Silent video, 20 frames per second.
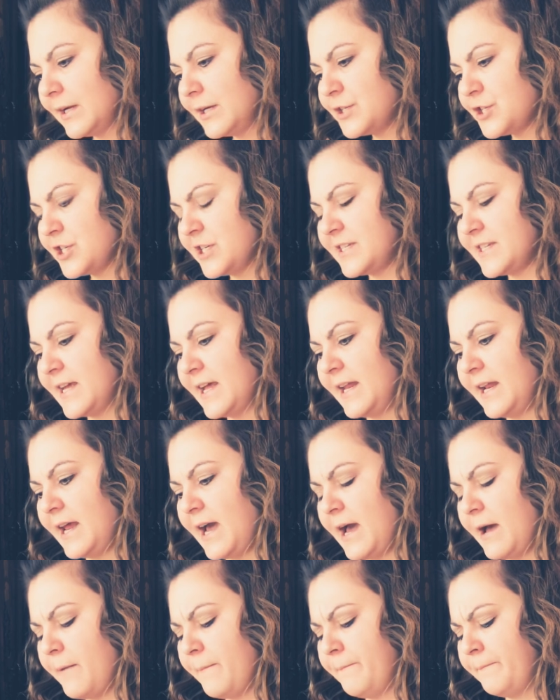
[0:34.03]
she said,
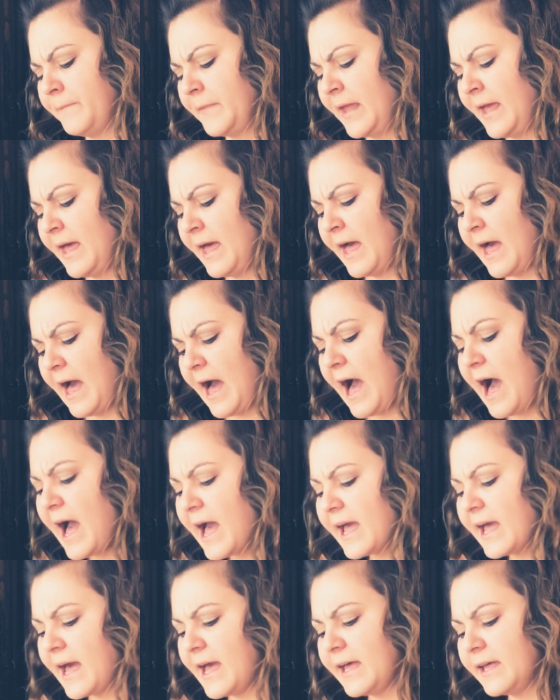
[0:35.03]
um,
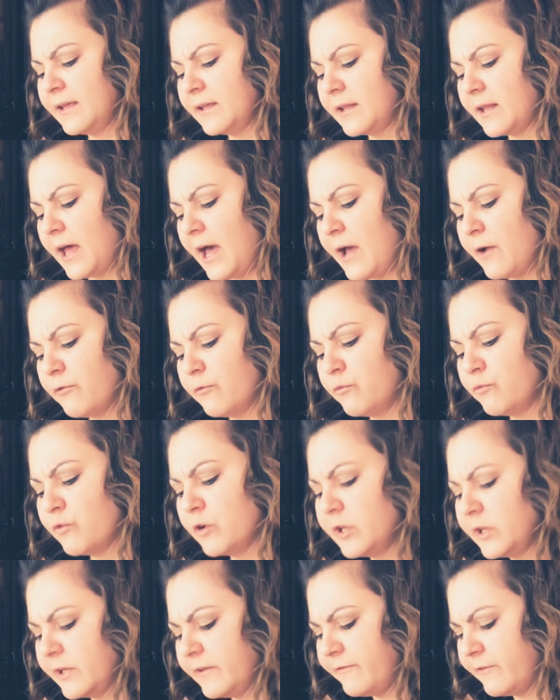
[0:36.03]
hi, I, I
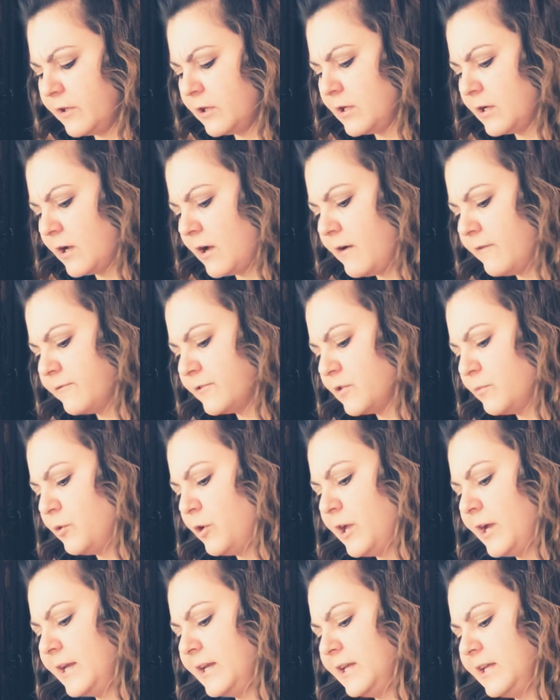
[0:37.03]
really feel uncomfortable.
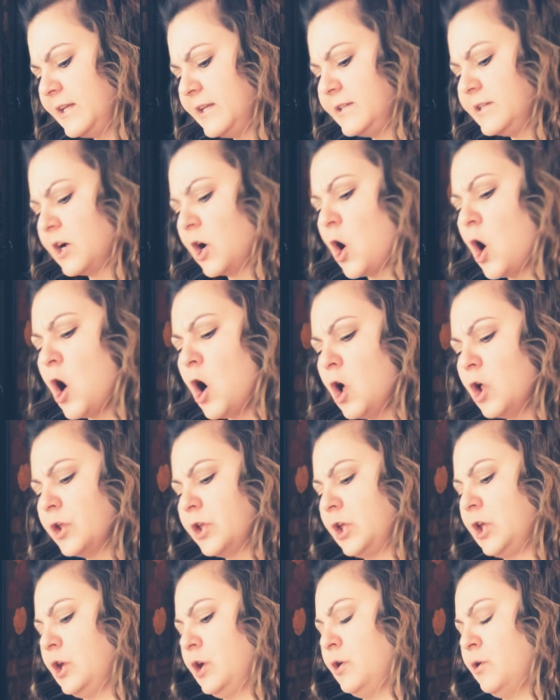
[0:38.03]
I needed to call
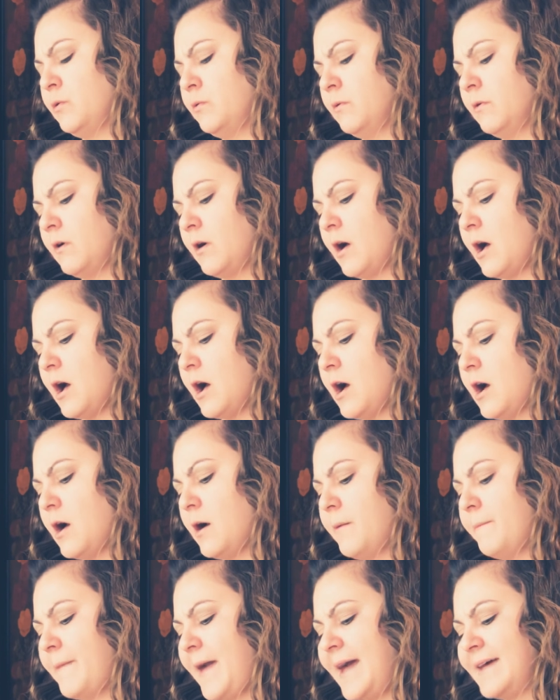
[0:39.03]
you.
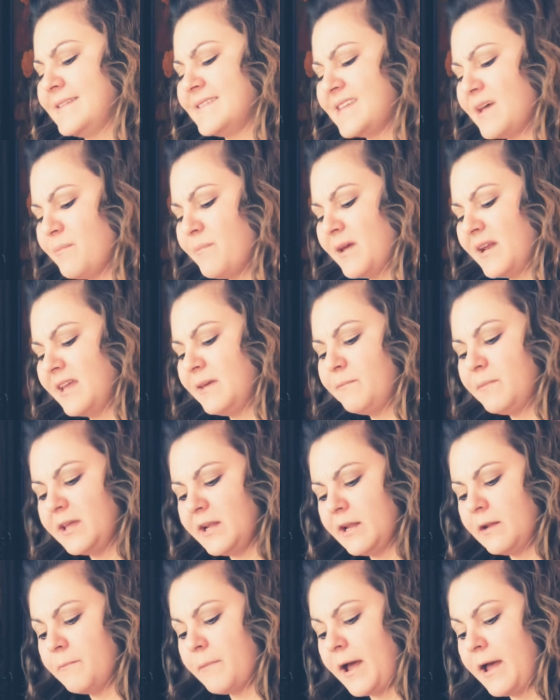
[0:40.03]
Um, has somebody
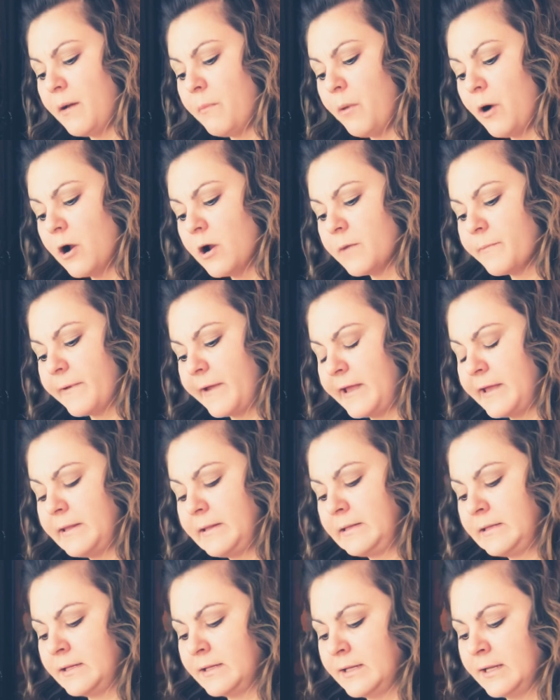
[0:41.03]
been in my apartment?
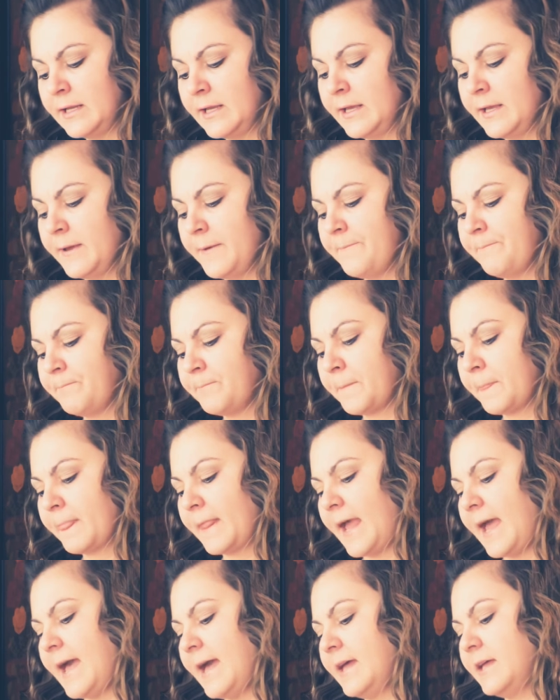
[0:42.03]

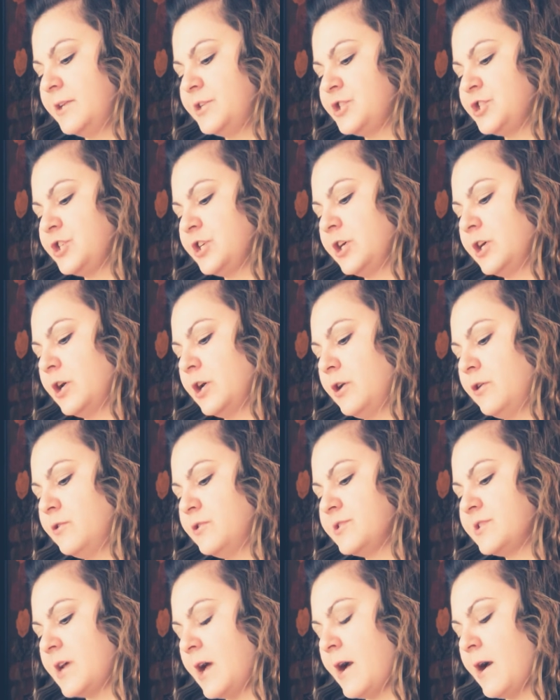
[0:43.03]
And she
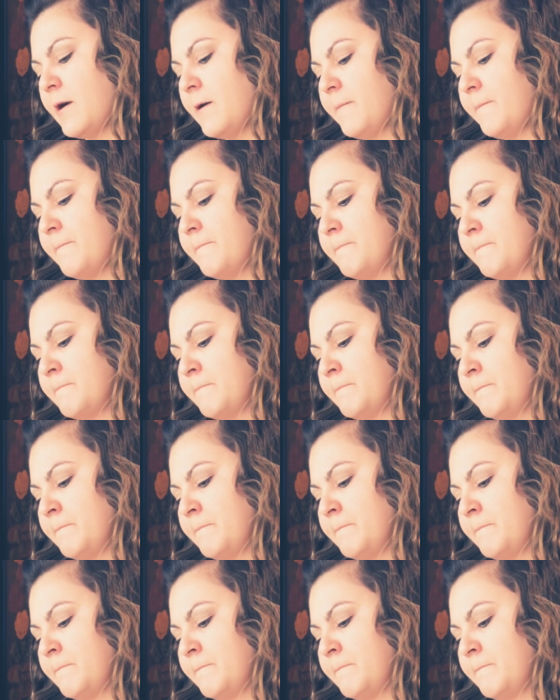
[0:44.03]
goes, um,